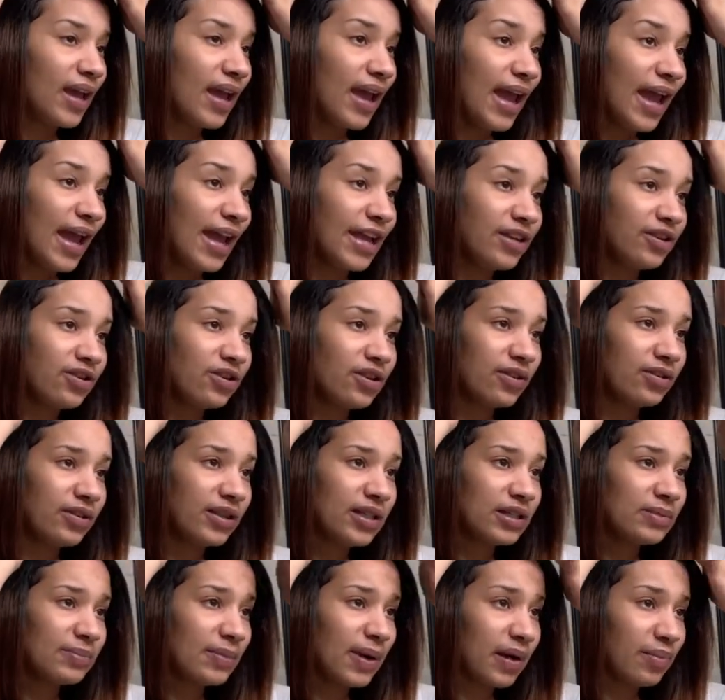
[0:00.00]
and you know,
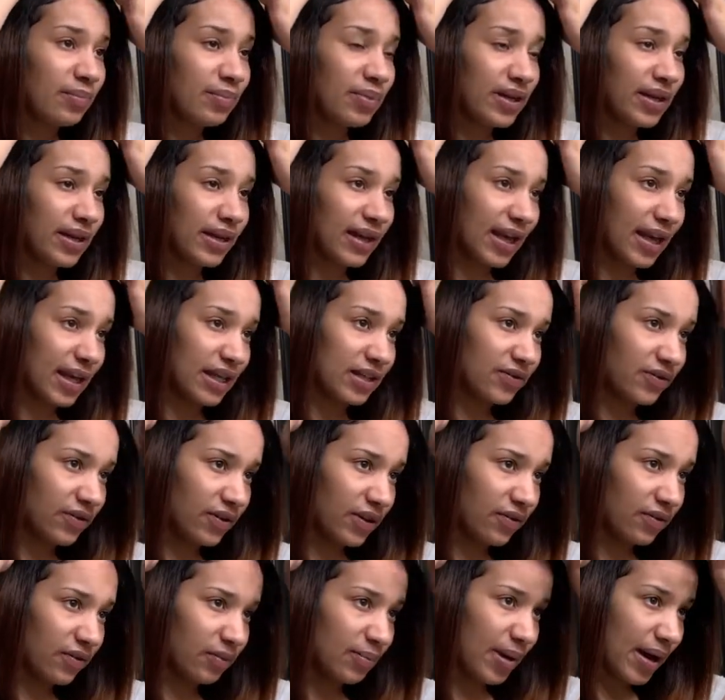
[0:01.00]
this might be a case for
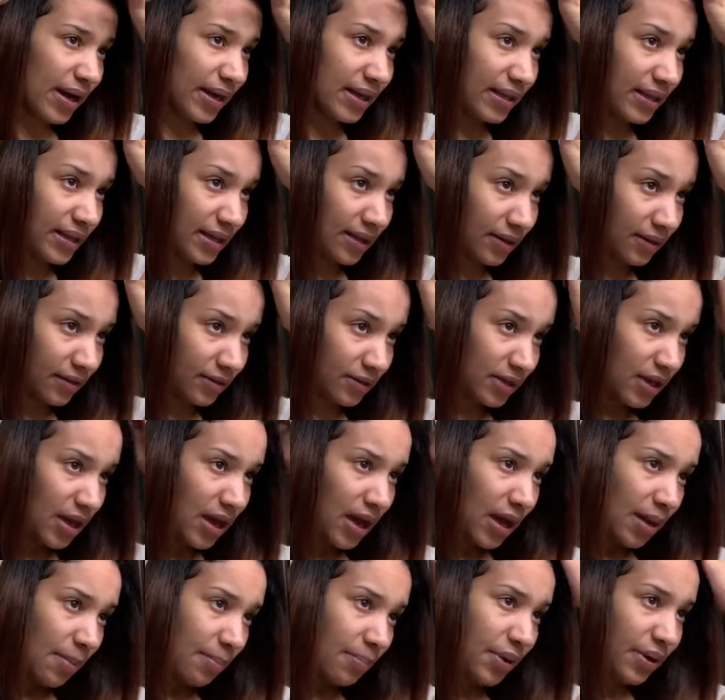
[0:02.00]
everybody else,
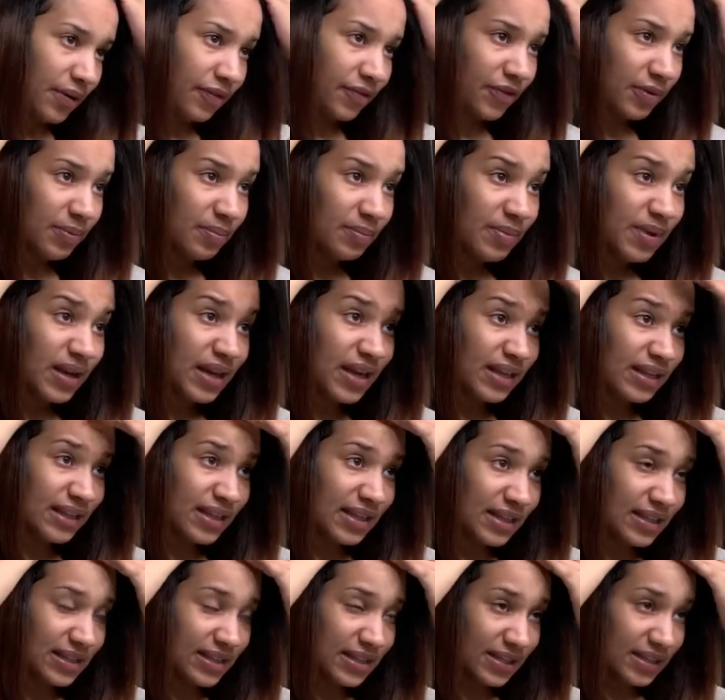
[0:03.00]
but for me,
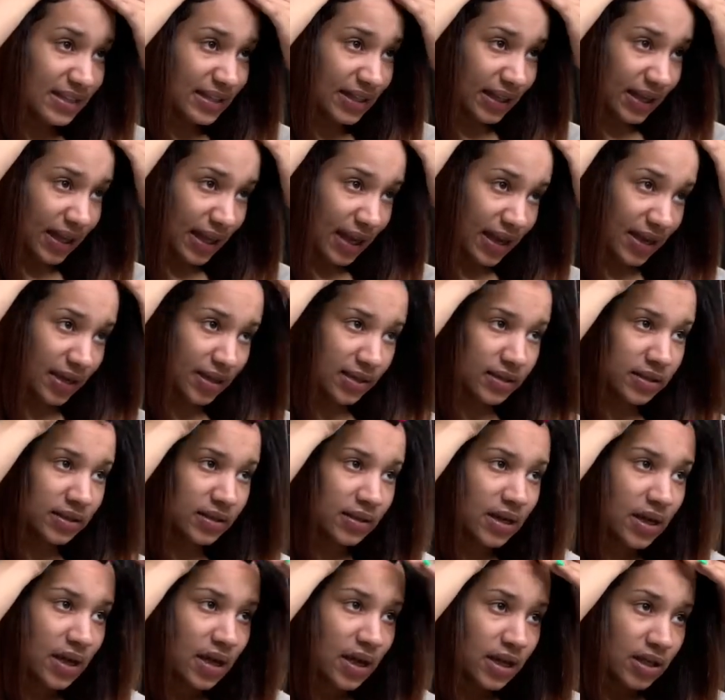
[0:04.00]
this is the case.
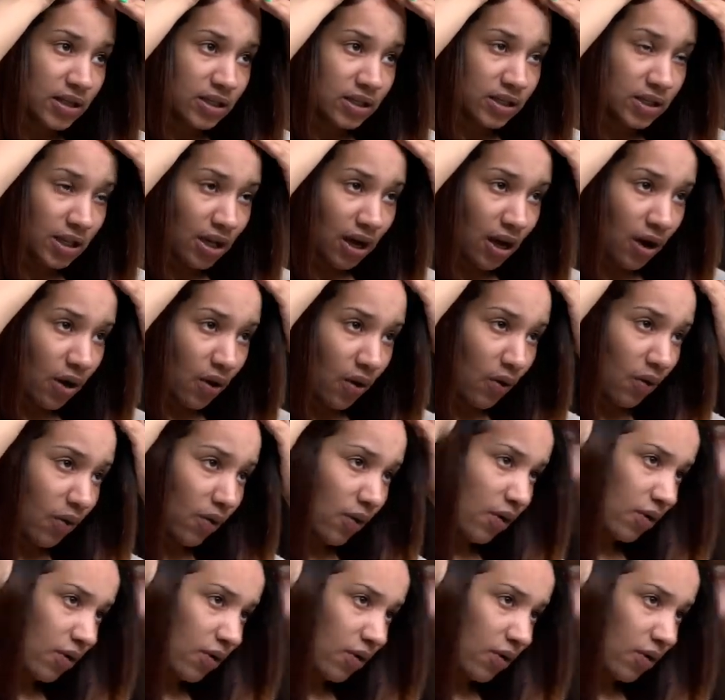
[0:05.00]
So